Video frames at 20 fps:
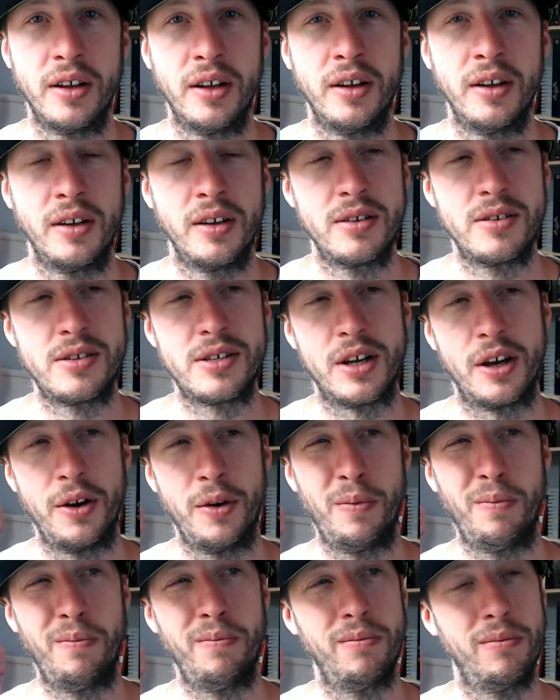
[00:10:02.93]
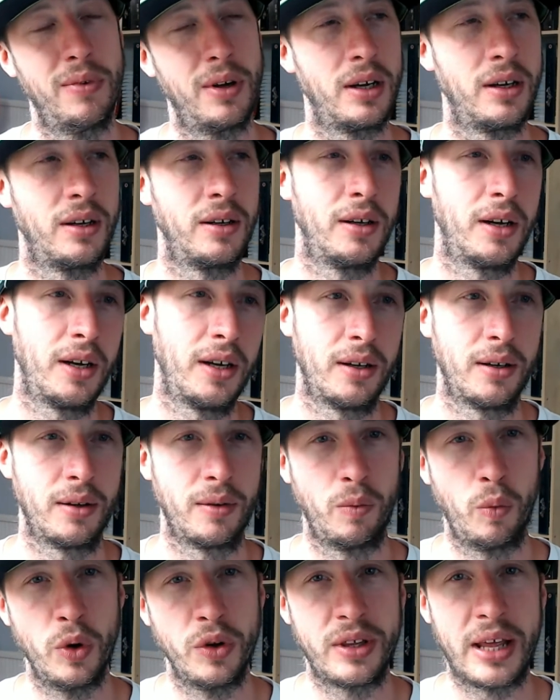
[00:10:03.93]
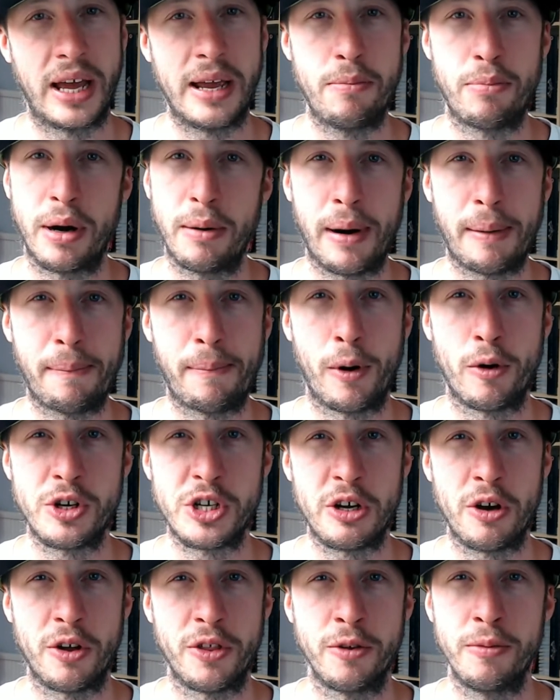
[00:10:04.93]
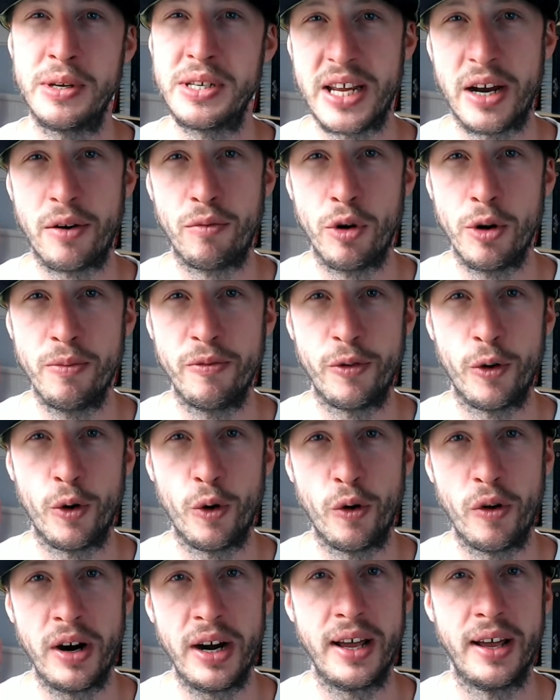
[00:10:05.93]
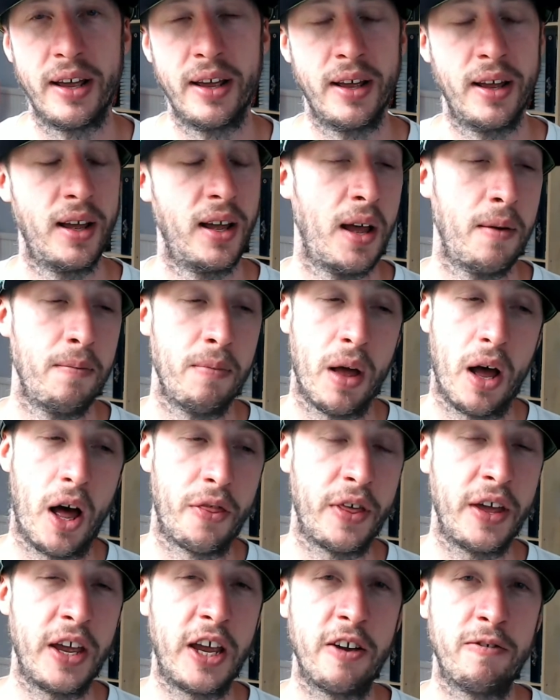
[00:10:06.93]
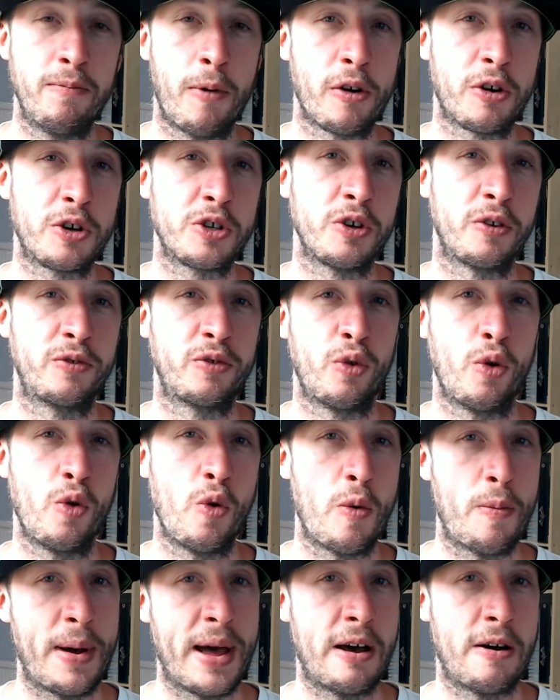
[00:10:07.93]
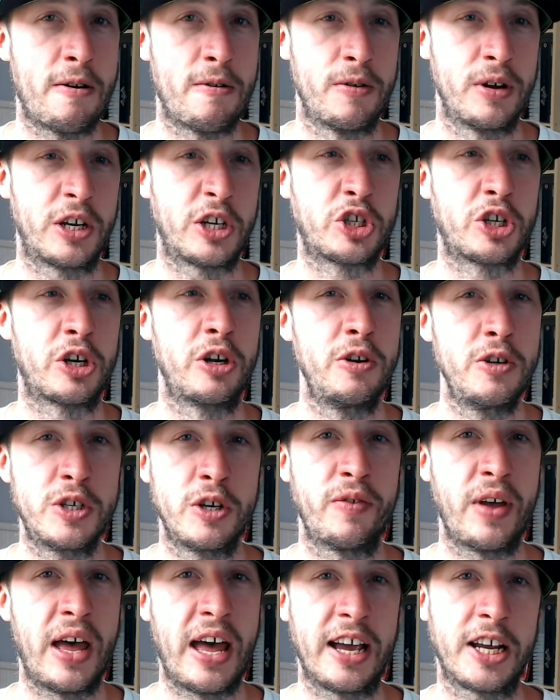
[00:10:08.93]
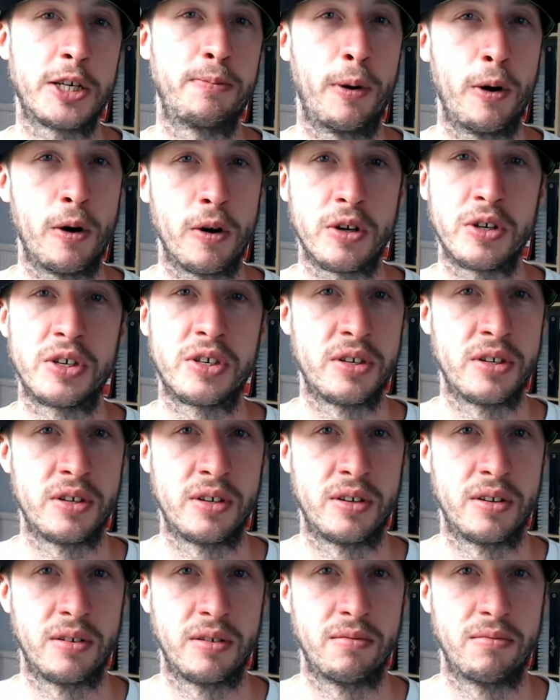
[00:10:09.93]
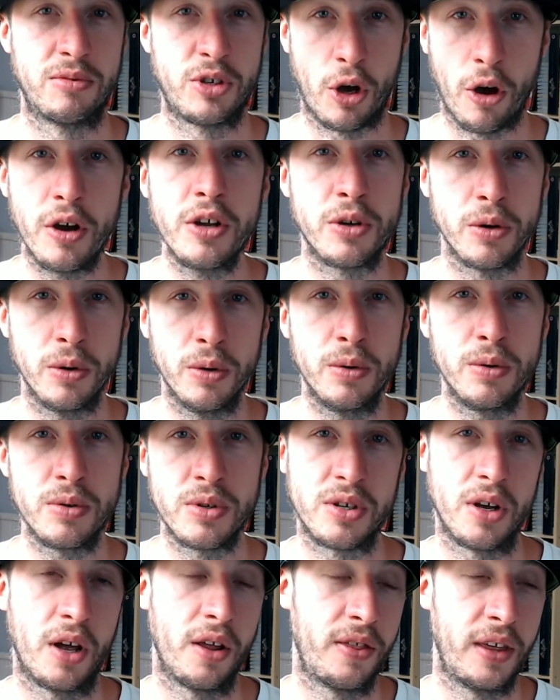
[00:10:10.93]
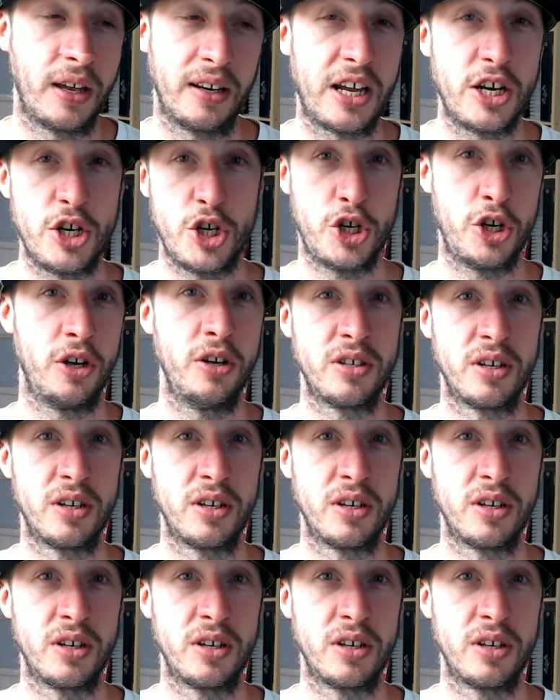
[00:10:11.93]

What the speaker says: So would they bring back Project Gotham? Is there room for it? I think if Microsoft are all about exclusive Xbox titles, I think they should.